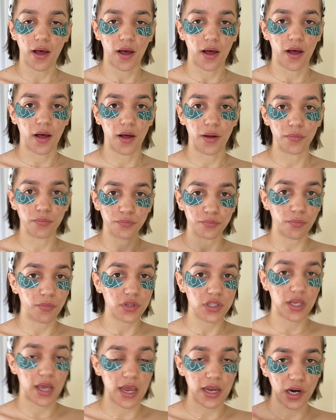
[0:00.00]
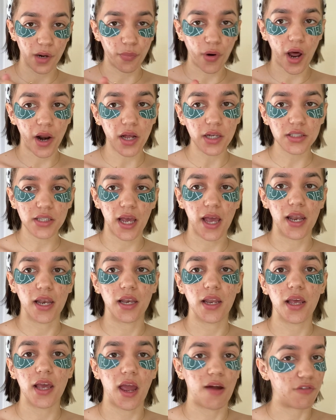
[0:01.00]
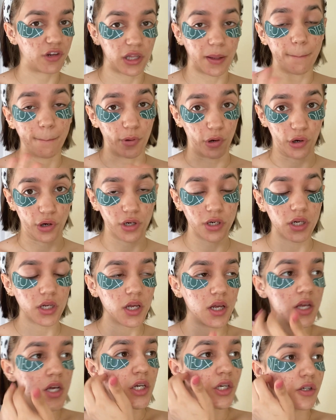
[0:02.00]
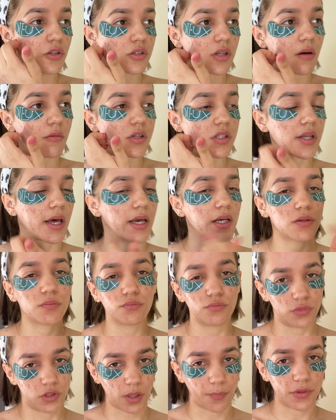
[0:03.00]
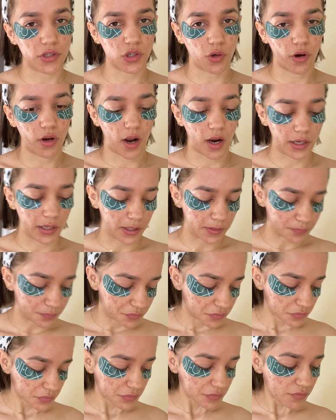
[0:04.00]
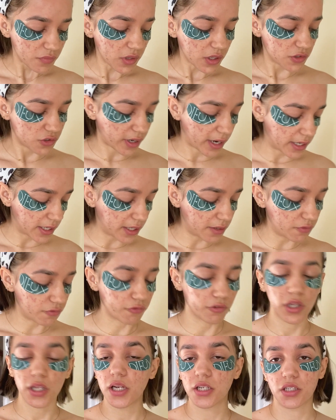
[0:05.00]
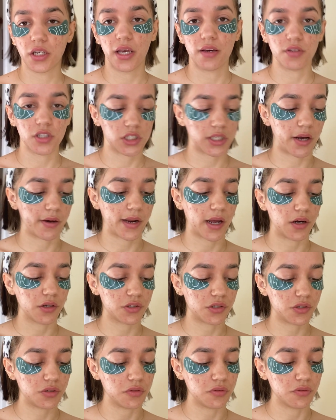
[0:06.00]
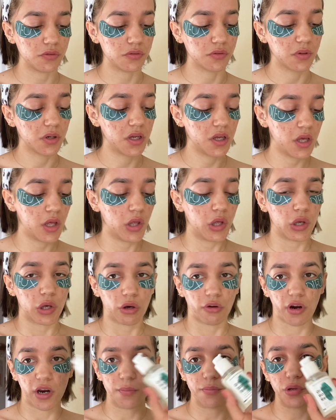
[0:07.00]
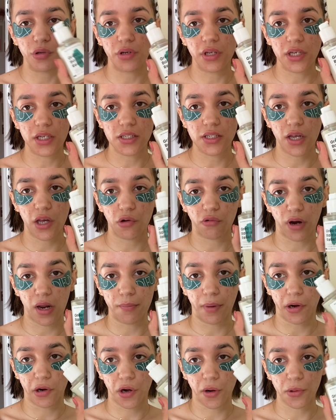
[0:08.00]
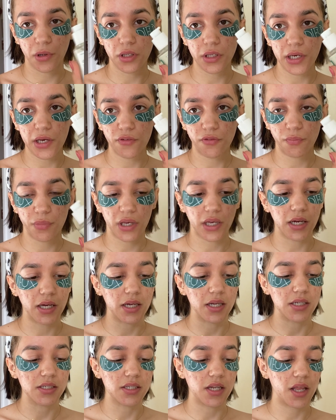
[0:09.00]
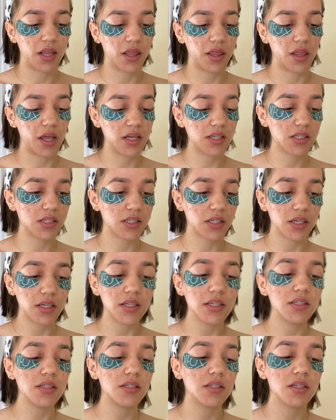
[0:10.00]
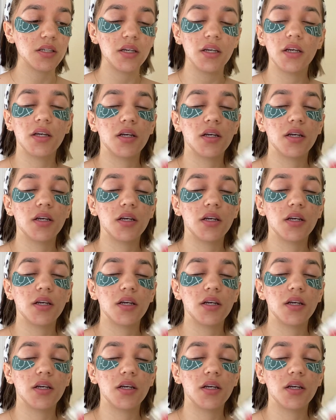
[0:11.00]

uh, skincare products and everything burned. So I was like, something's going on here. So I need really need to give a shout out to Krave Beauty's Great Barrier Relief because this is